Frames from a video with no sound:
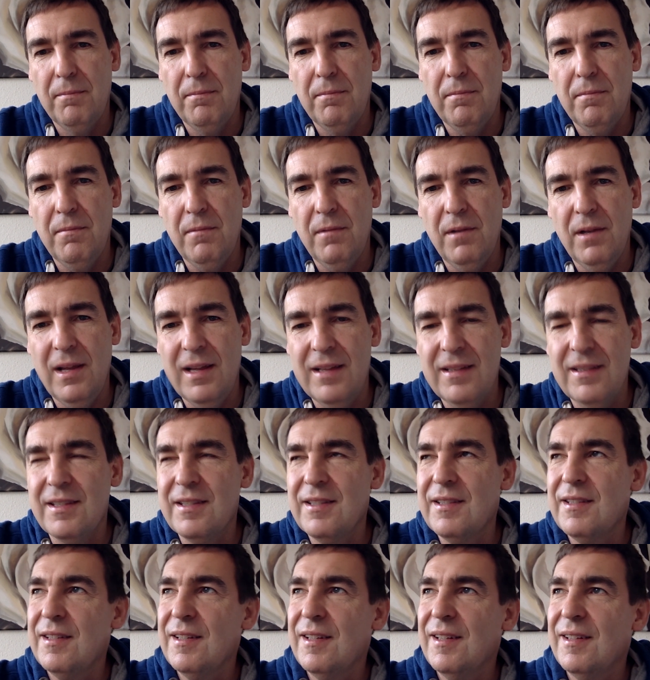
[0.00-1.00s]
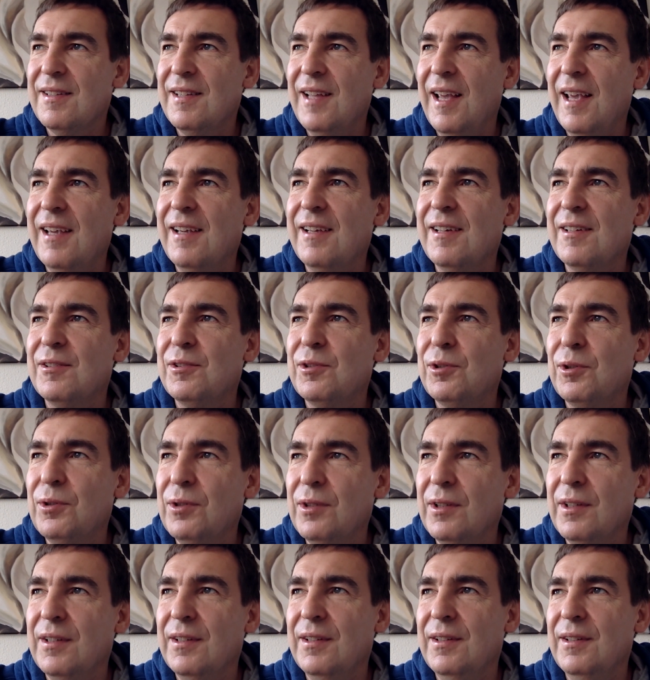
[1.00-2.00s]
Let's take a
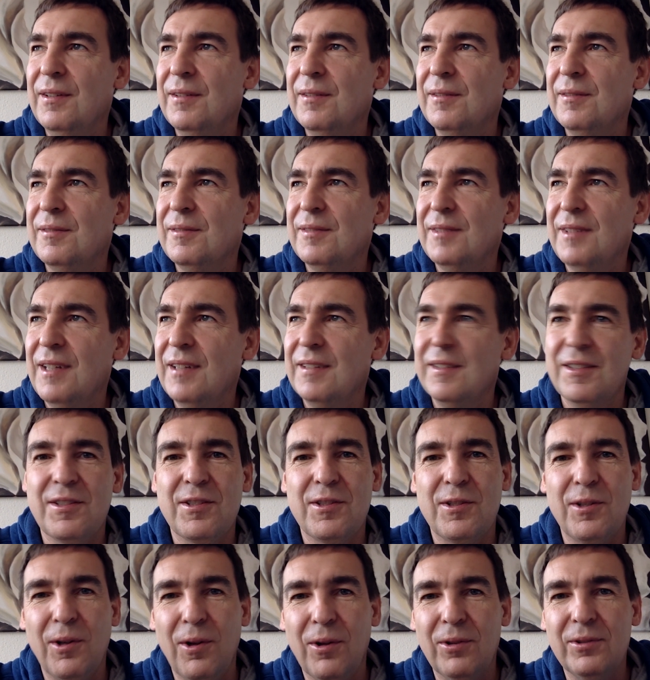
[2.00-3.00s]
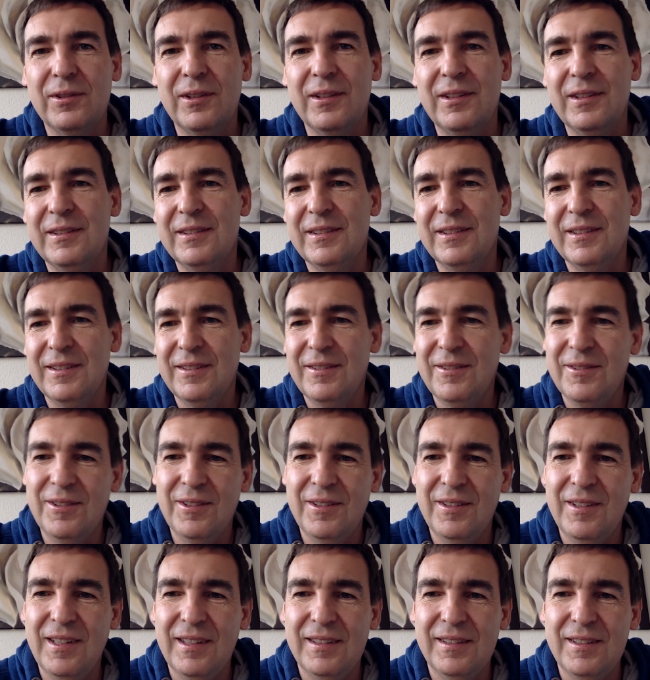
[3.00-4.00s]
turkey that is slaughtered or
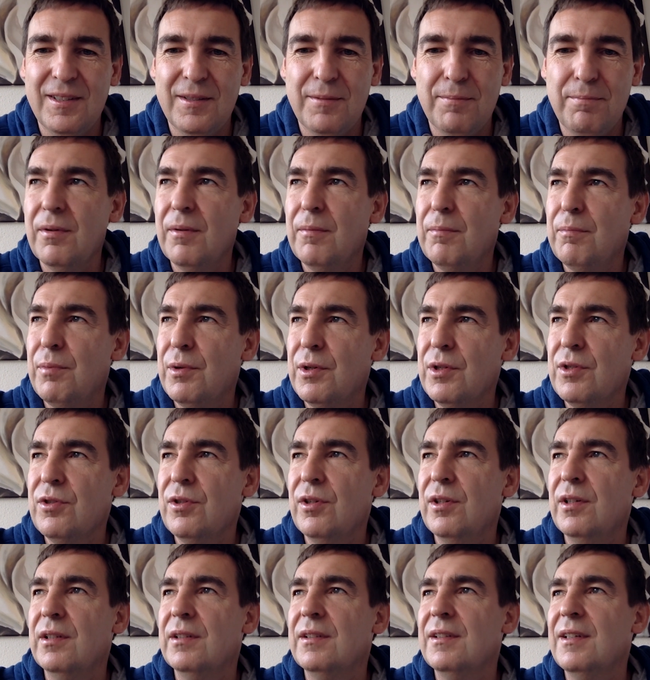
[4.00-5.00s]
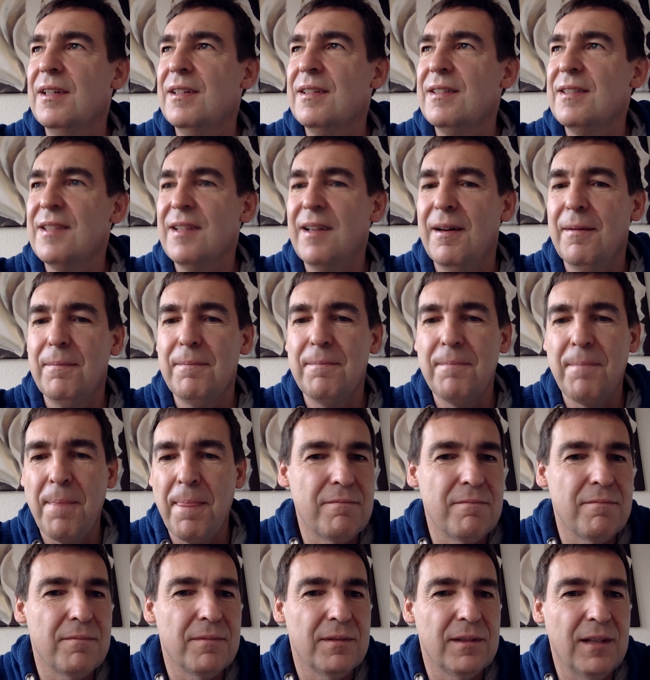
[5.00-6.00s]
that is butchered at some
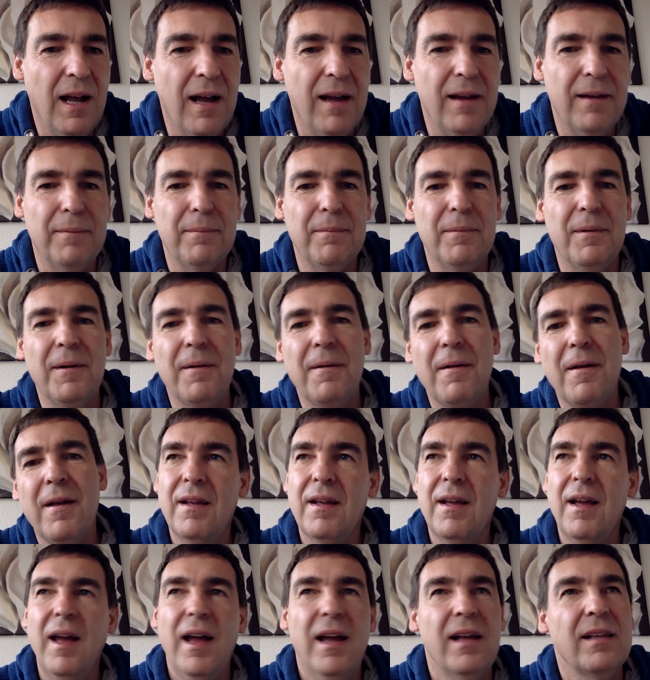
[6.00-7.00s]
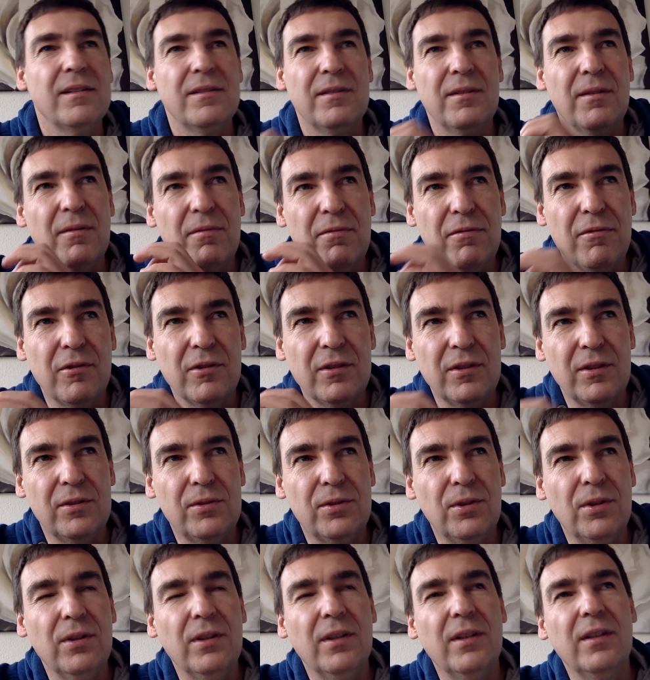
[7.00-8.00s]
time, and for the
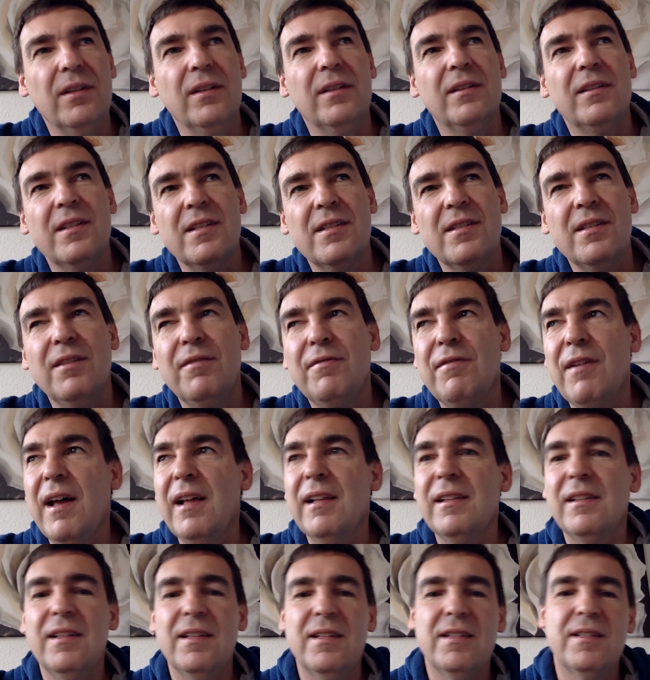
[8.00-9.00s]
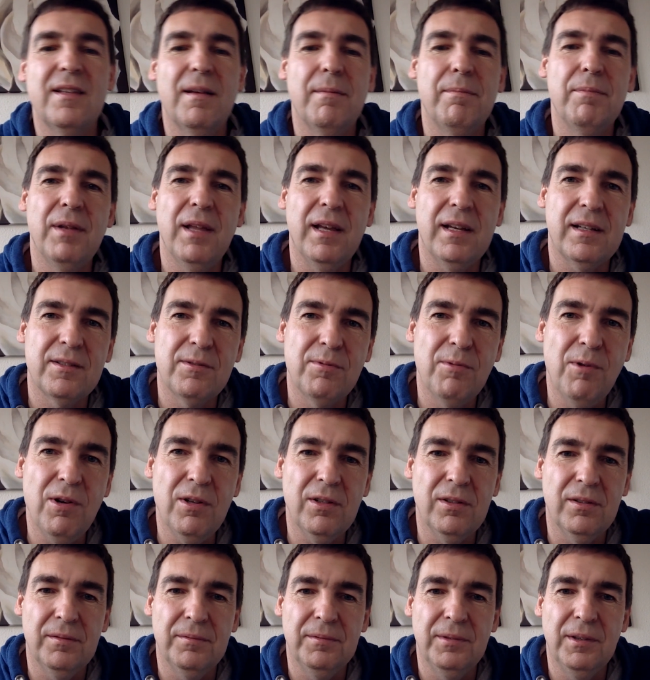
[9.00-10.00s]
turkey this event is a black
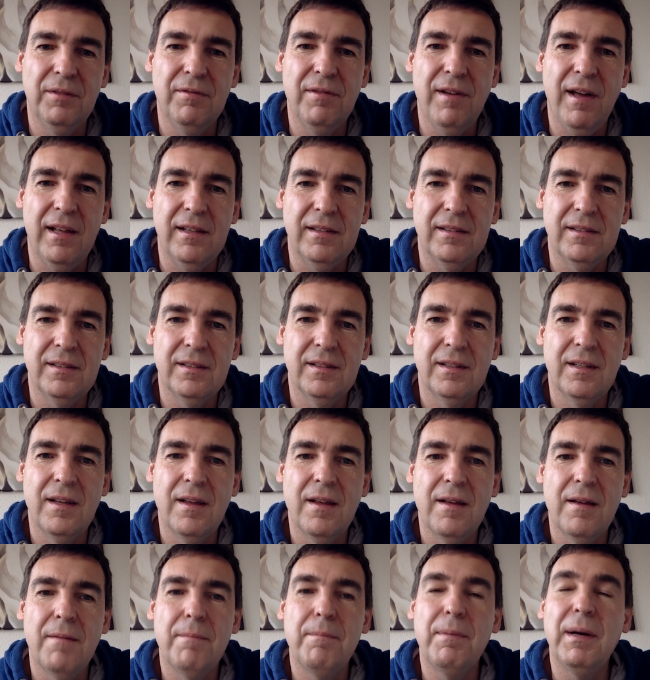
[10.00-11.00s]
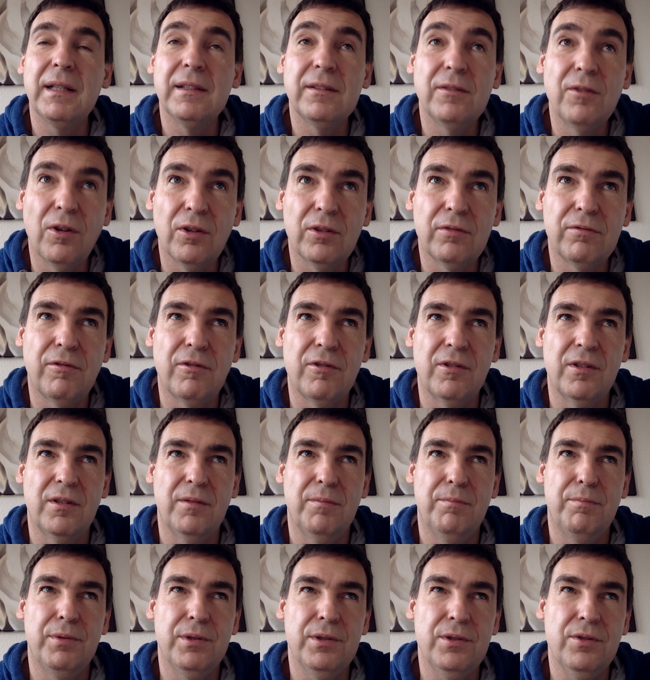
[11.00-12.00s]
swan event, but not for the
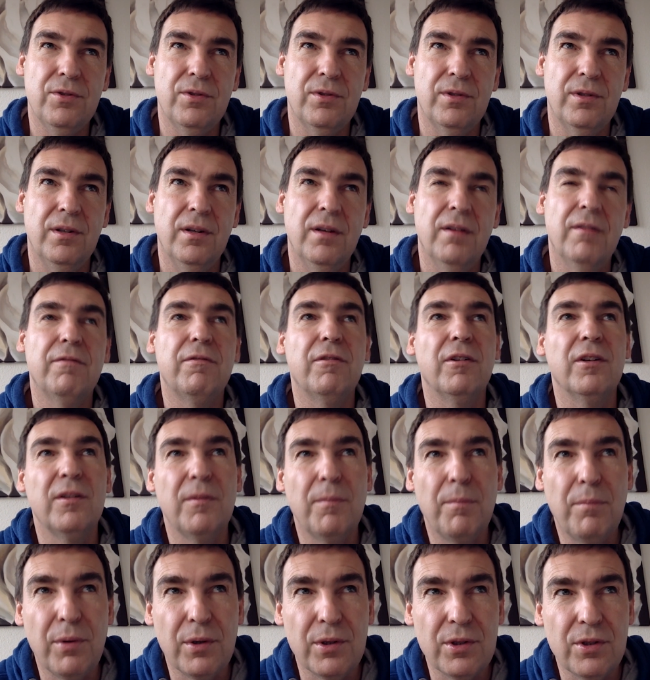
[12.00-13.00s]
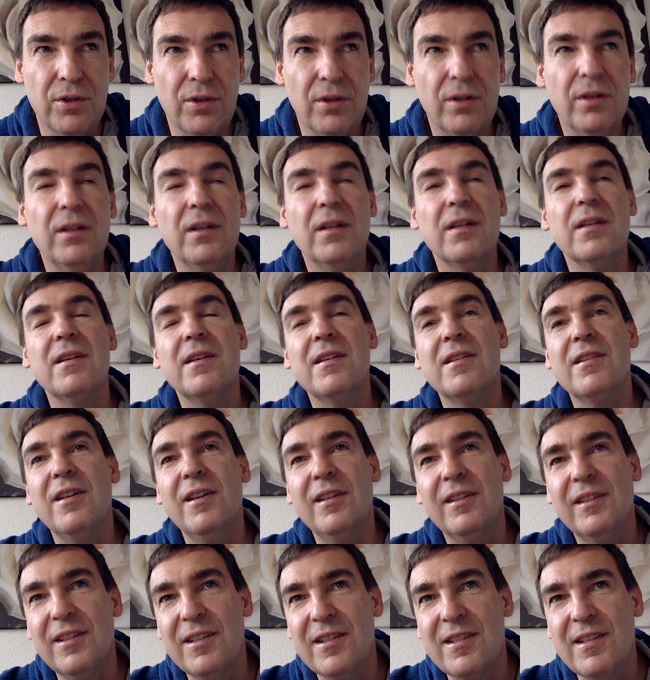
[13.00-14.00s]
butcher. For the butcher
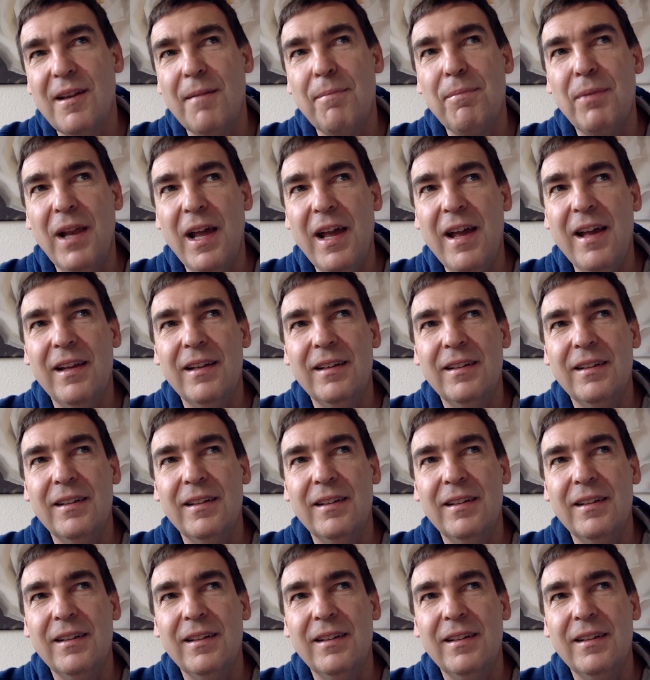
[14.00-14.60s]
it is a plan.